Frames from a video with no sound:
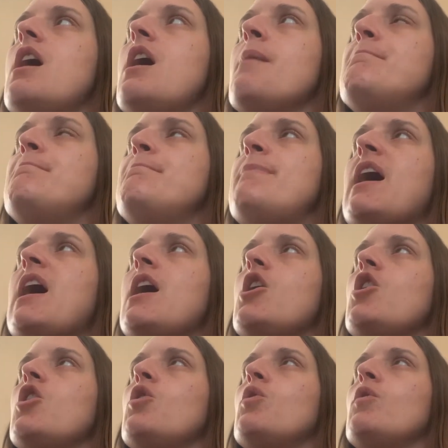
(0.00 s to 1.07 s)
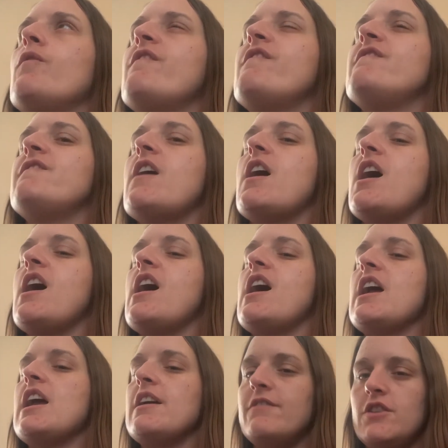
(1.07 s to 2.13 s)
about
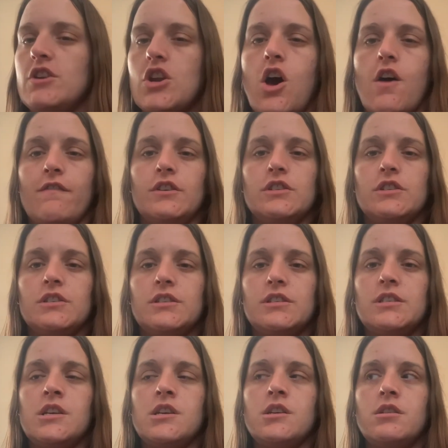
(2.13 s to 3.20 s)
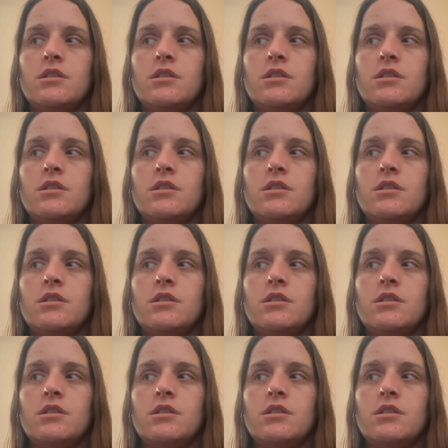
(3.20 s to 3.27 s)
5 novels.